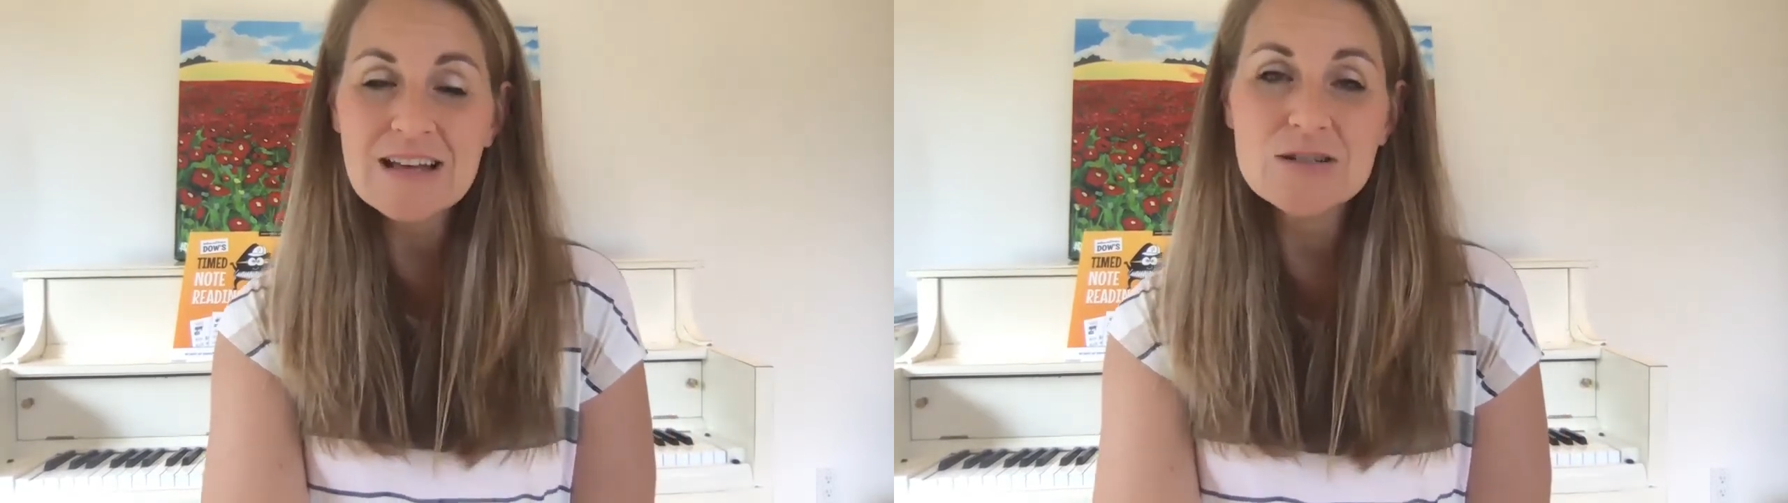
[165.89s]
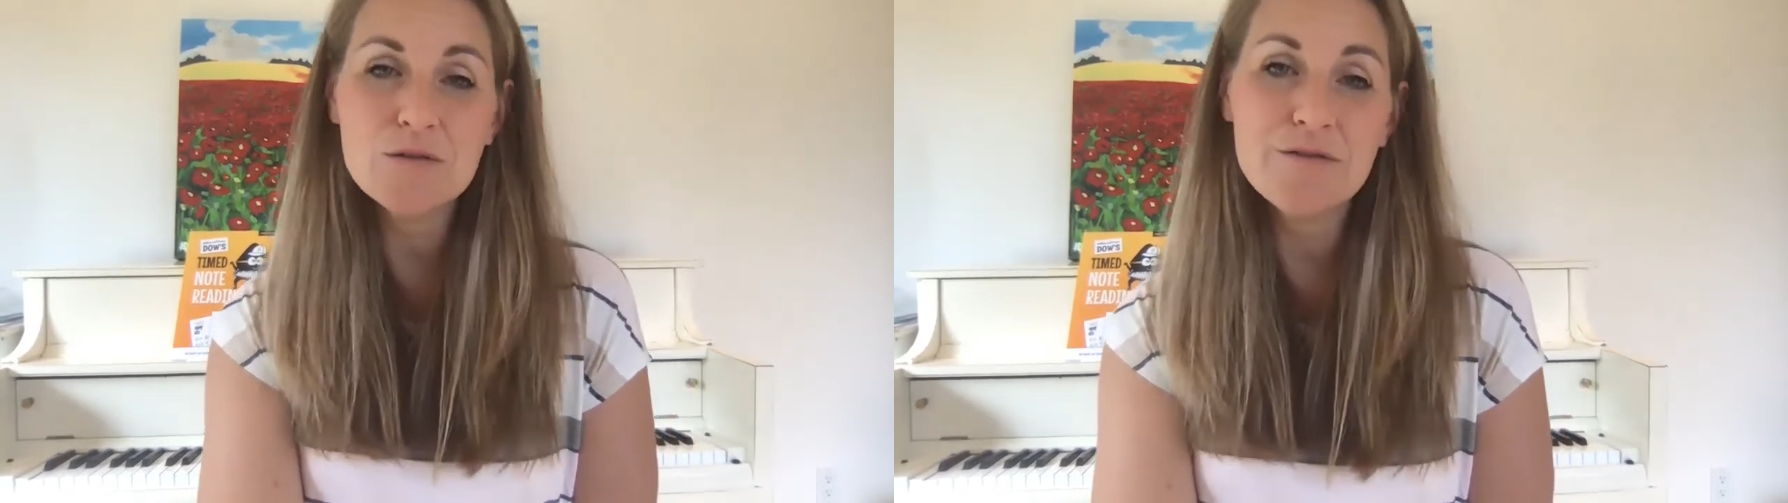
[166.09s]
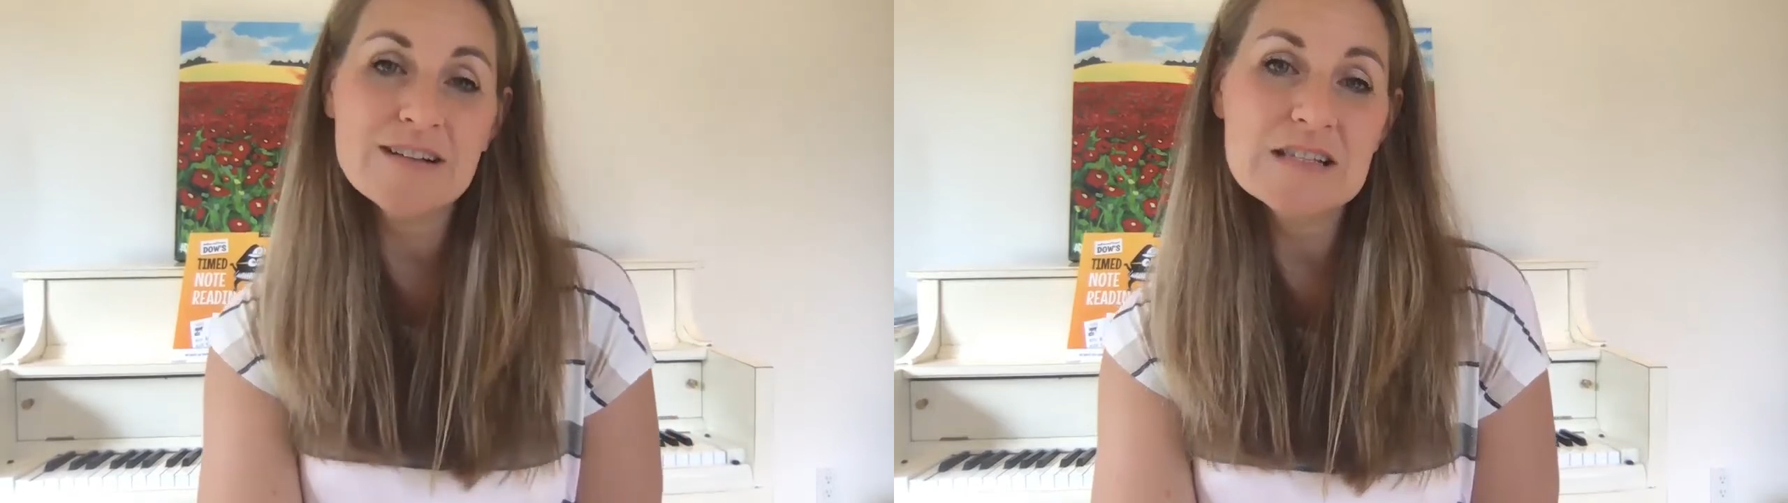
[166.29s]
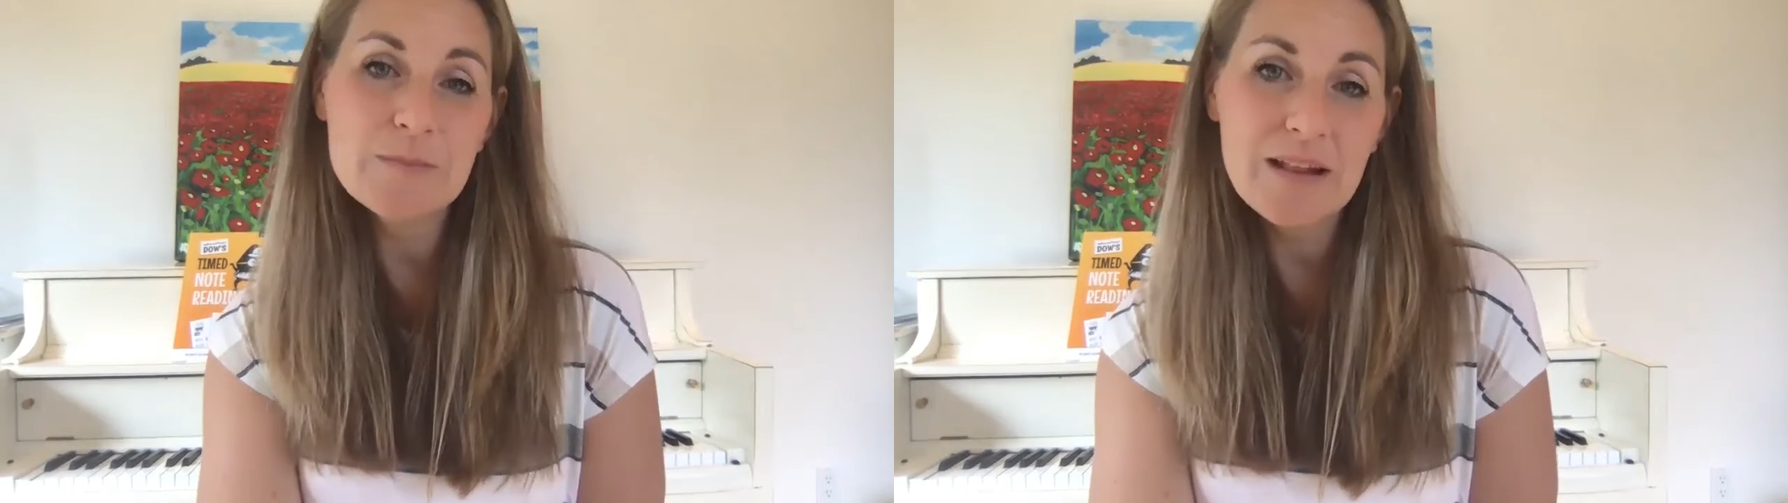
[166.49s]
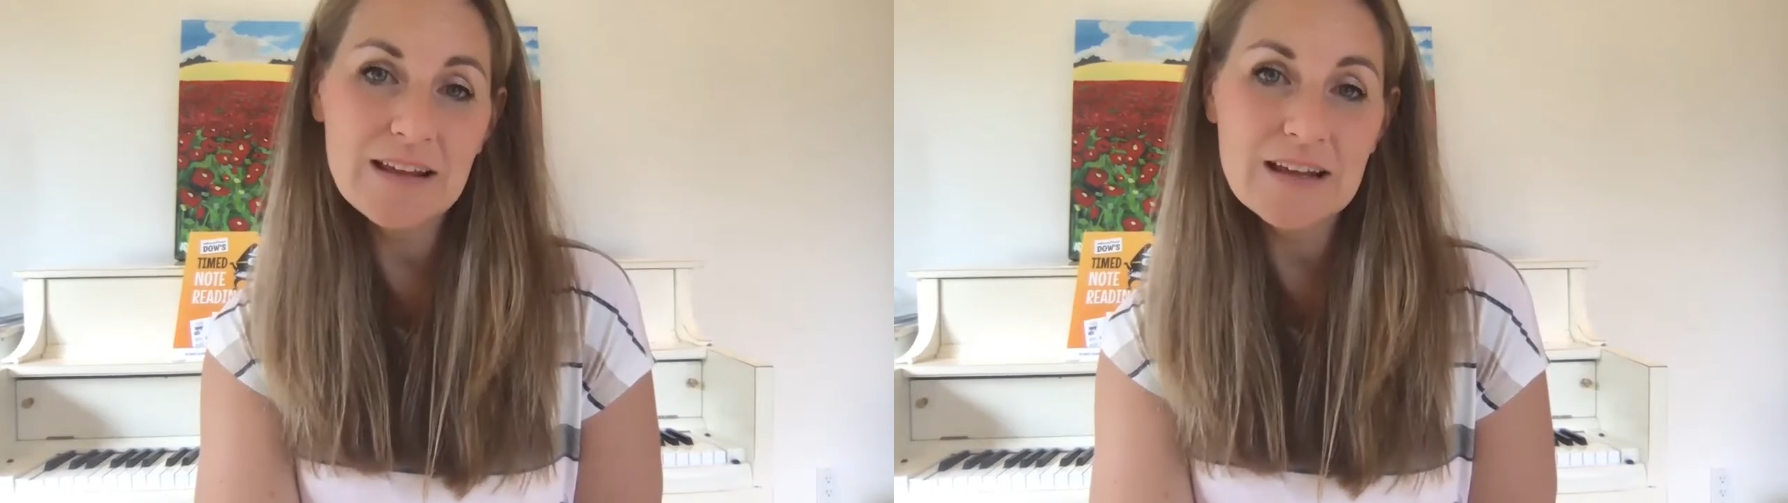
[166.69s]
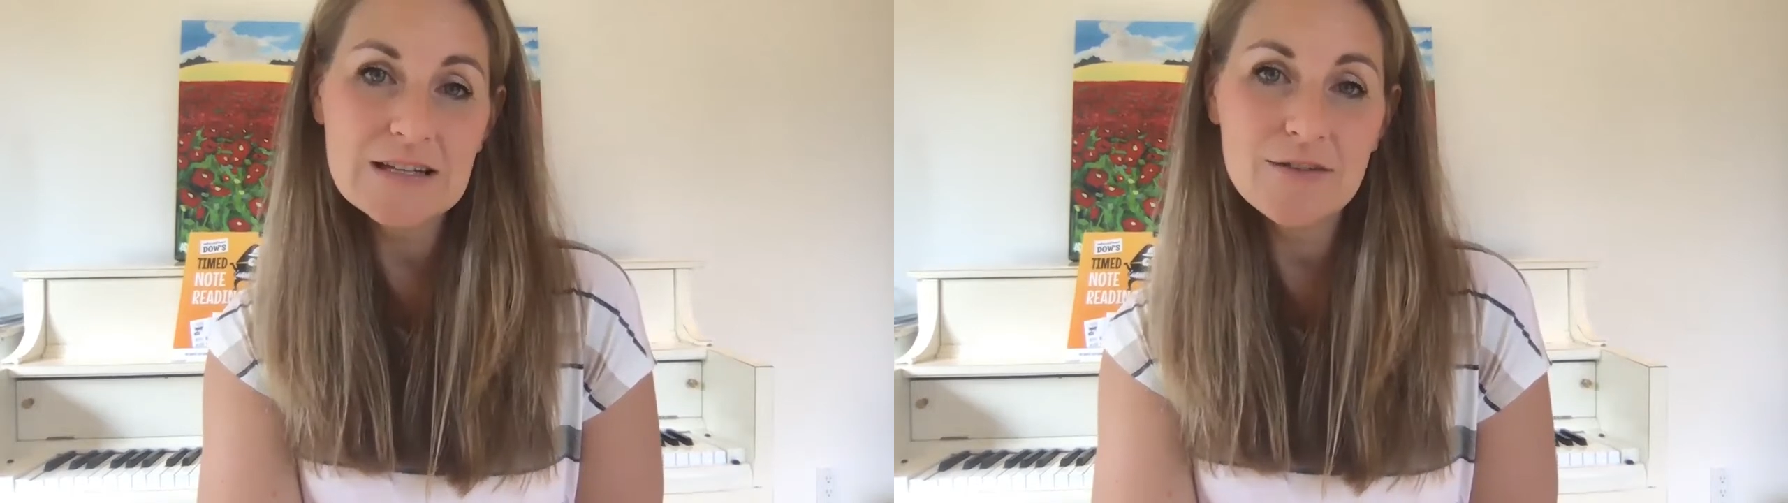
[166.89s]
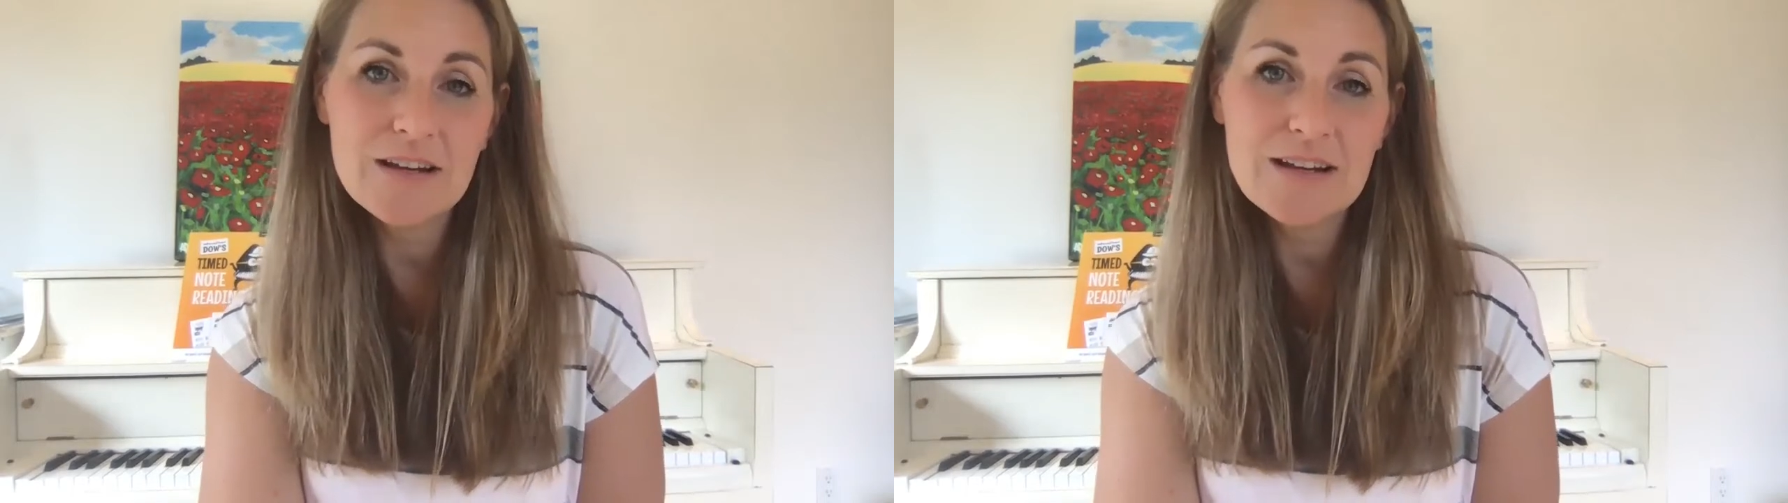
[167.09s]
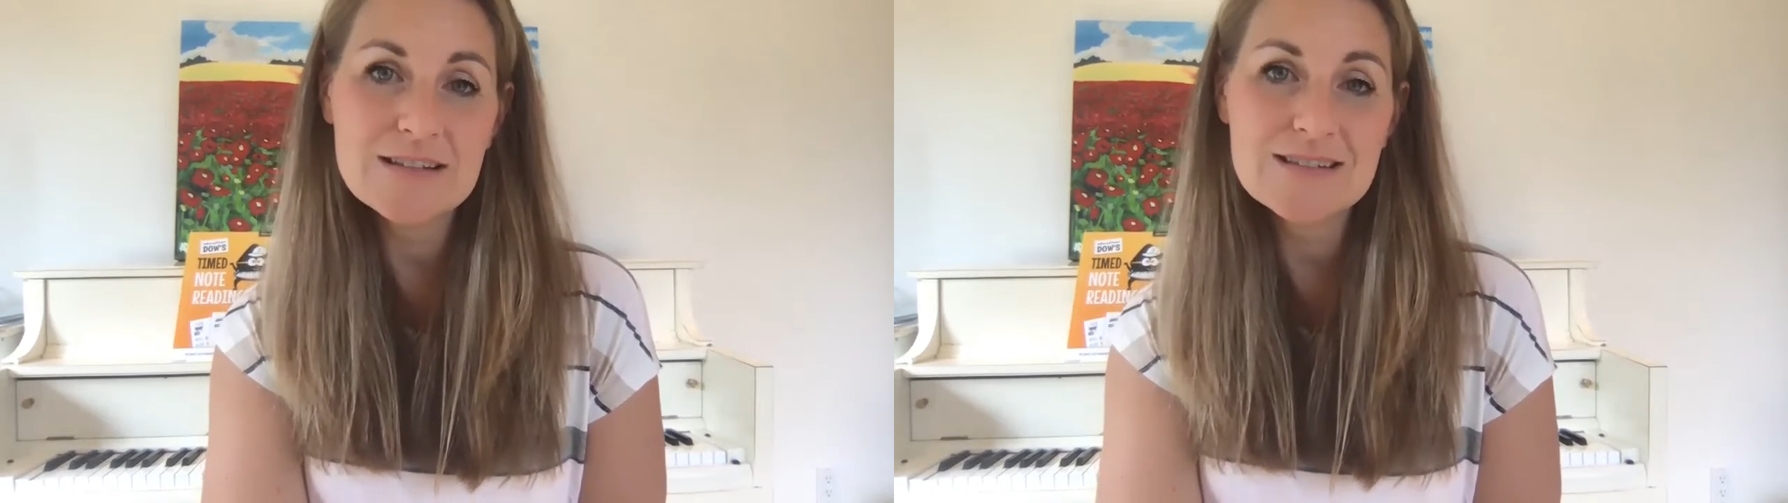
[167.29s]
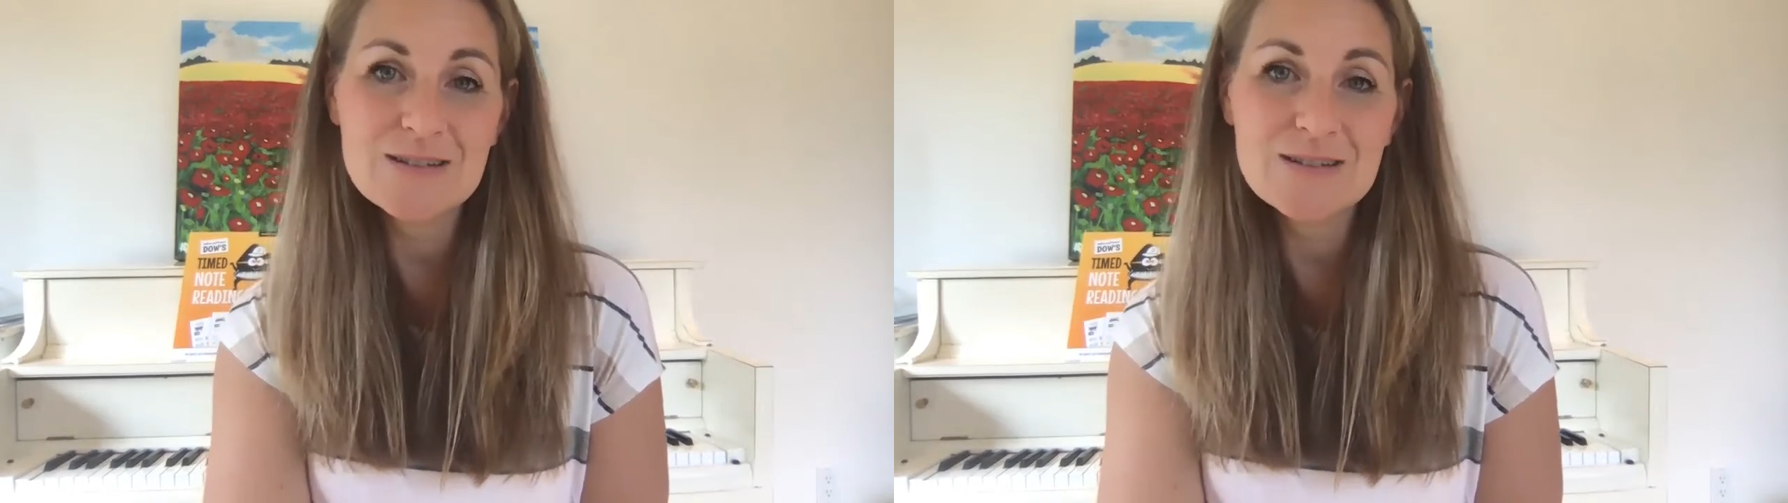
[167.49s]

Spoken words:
do fun spelling activities,